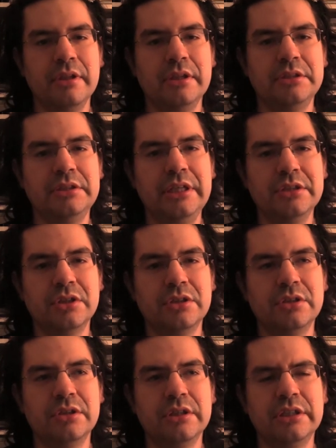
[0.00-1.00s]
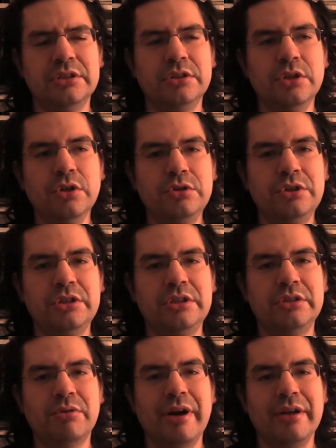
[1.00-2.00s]
this teaser, this new
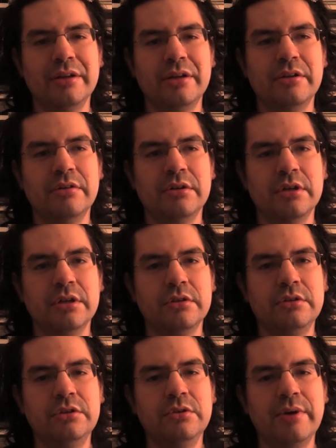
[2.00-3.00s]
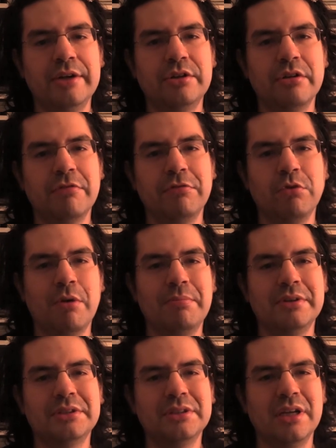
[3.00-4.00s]
trailer to Enter the
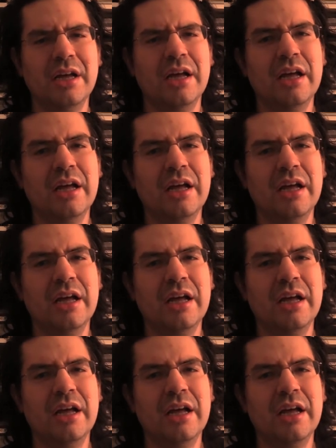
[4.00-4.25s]
Florpus,